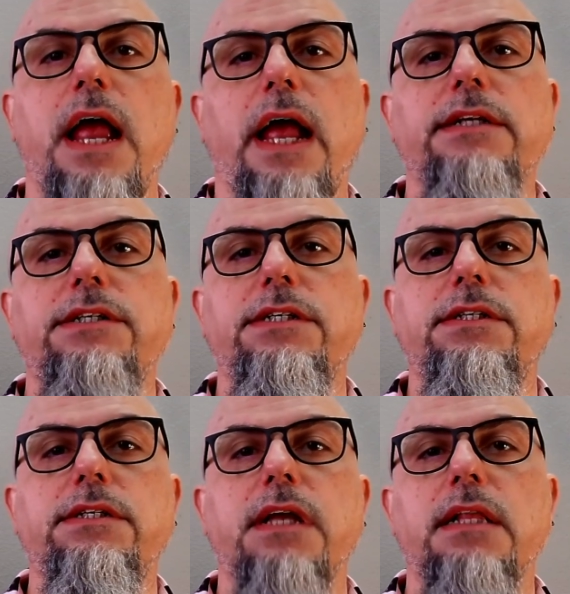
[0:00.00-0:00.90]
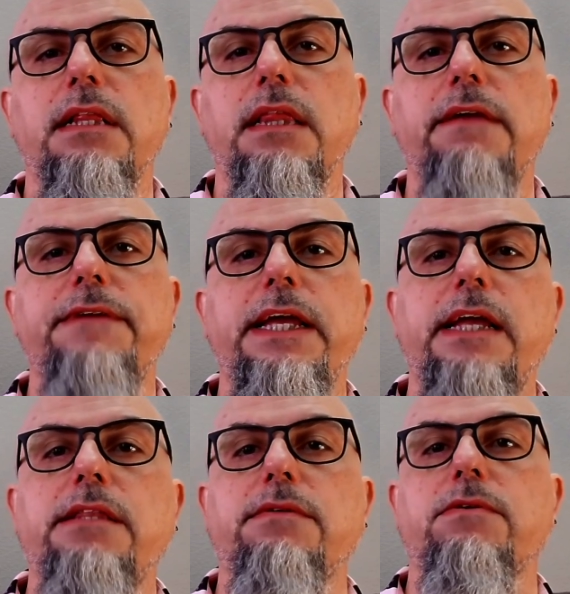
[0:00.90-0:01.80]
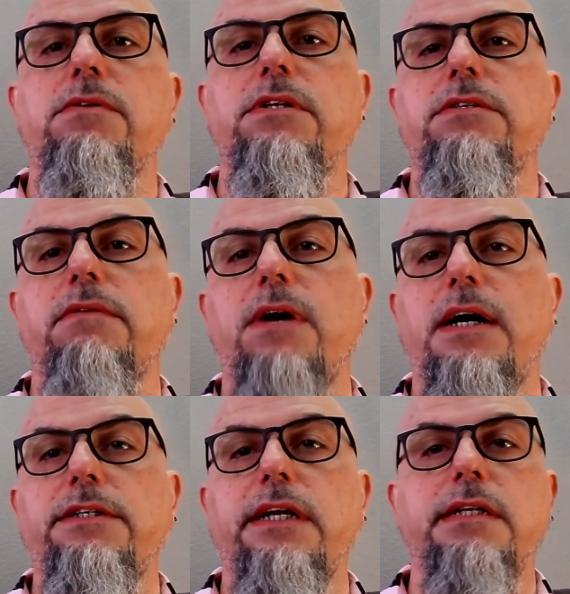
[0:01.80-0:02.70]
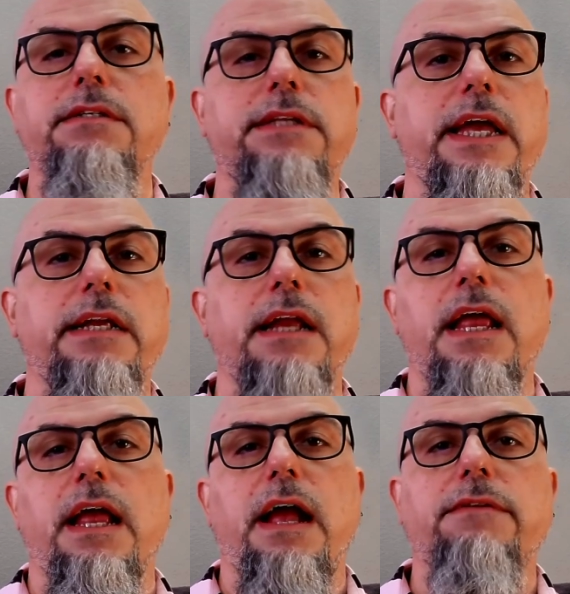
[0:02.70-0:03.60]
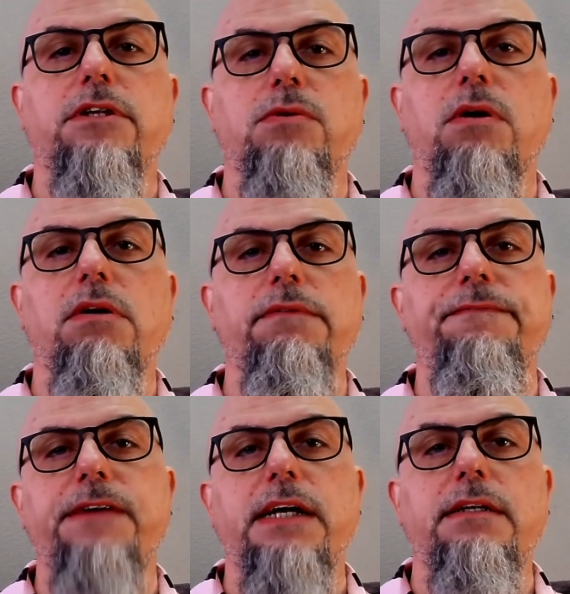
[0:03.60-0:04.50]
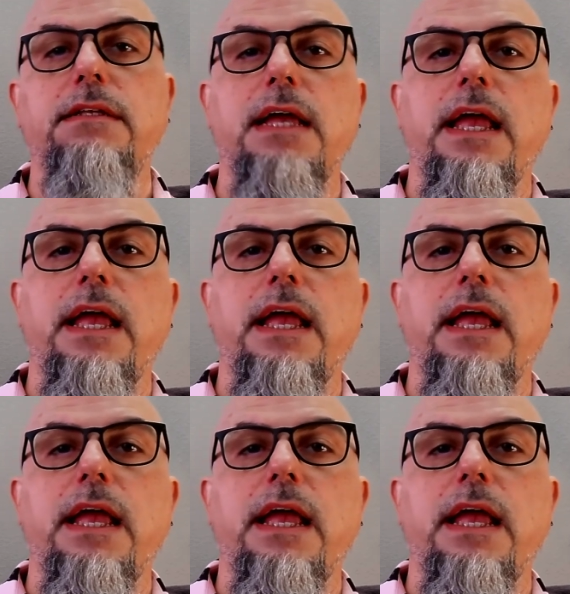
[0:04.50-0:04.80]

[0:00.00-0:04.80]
and she's living in the ruins of Washington State after the world fell